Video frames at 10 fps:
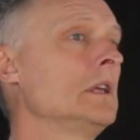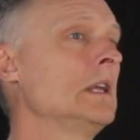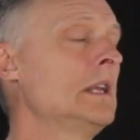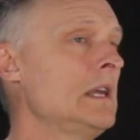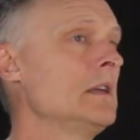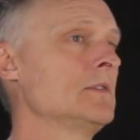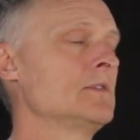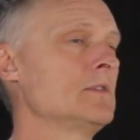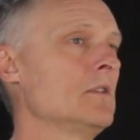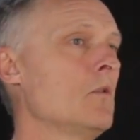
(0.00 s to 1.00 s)
it
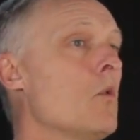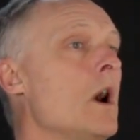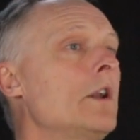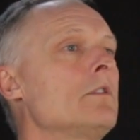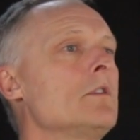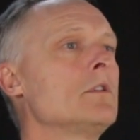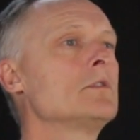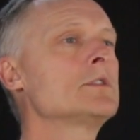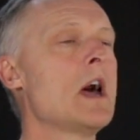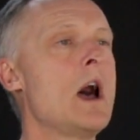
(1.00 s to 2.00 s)
is? What are
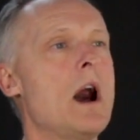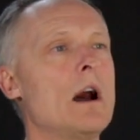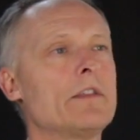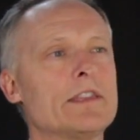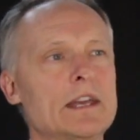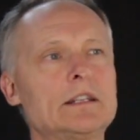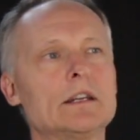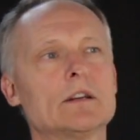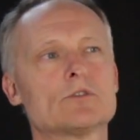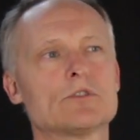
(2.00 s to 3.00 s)
those
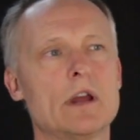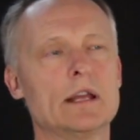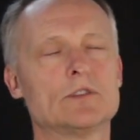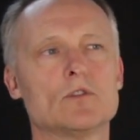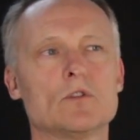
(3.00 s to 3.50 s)
authentic traits,